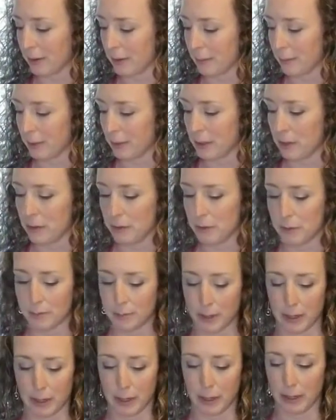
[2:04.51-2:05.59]
I'm gonna use
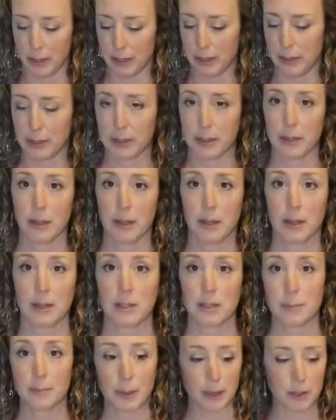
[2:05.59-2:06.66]
my
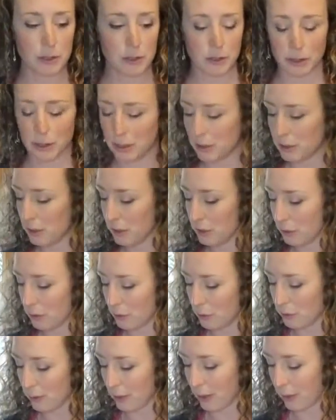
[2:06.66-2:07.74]
spatula to
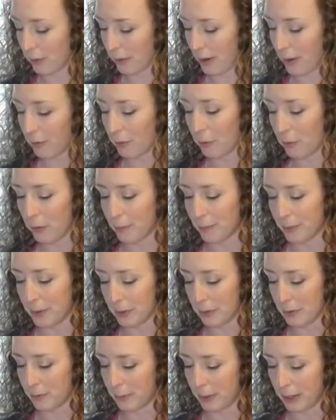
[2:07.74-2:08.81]
scoot that around. Oh,
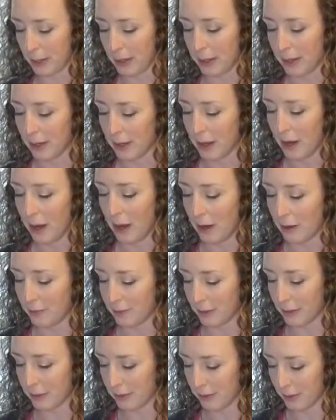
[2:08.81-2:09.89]
there's my
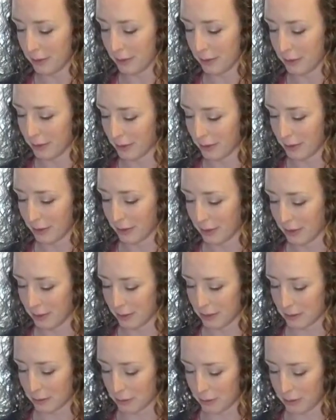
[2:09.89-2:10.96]
oven.
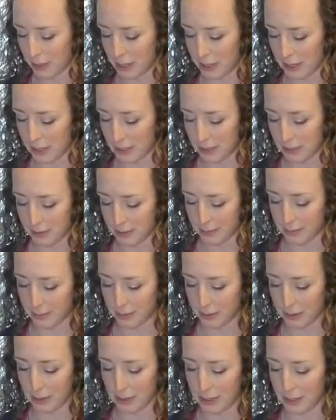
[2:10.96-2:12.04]
It's all heated.
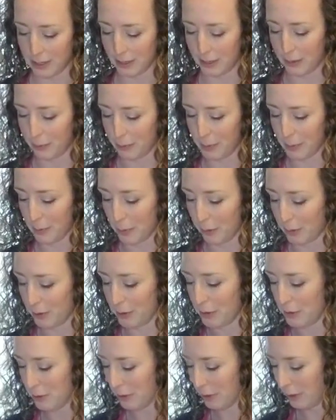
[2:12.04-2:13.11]
Gonna need a little bit more
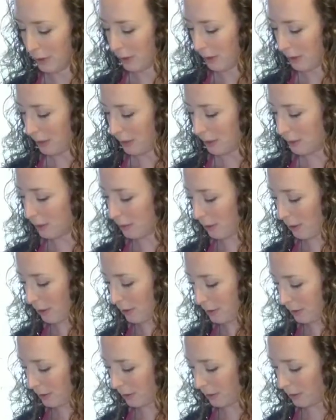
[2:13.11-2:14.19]
sauce
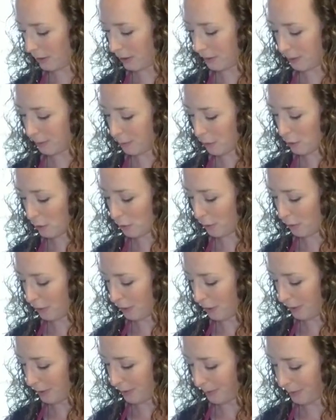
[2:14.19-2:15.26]
on these, I'm sure.